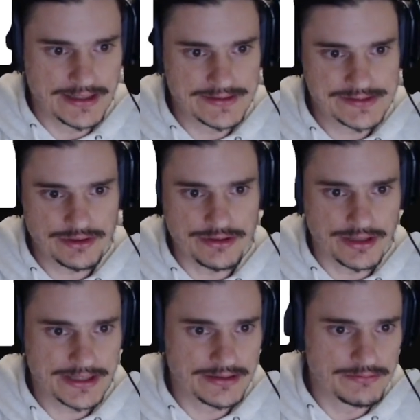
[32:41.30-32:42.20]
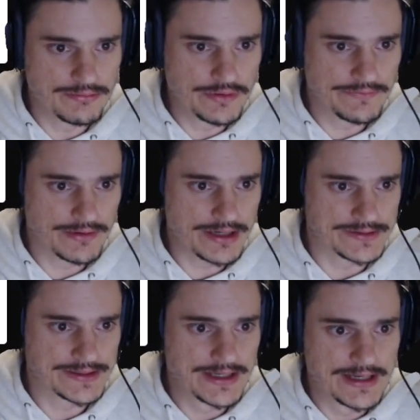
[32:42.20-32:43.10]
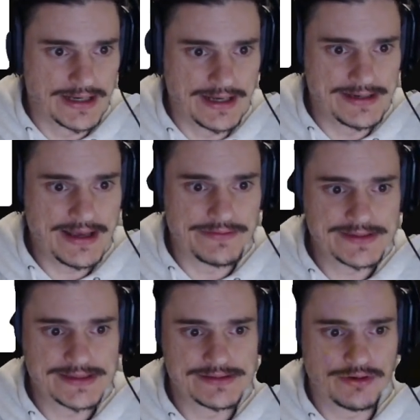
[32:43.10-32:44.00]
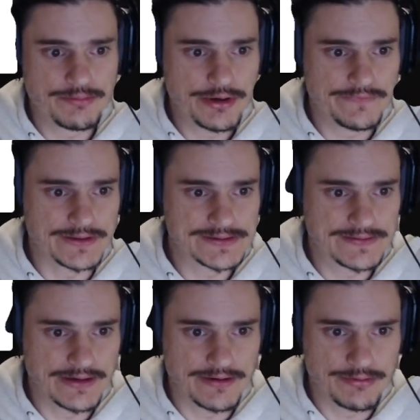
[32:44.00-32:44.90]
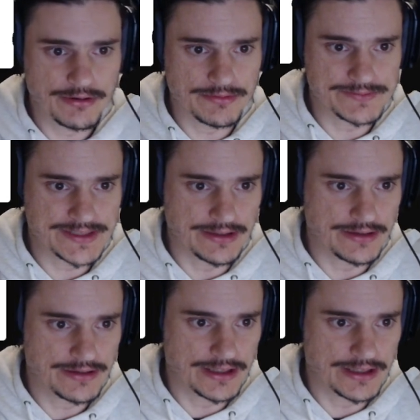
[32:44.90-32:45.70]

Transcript: So I can move around. Now, this is not perfect. There are problems here.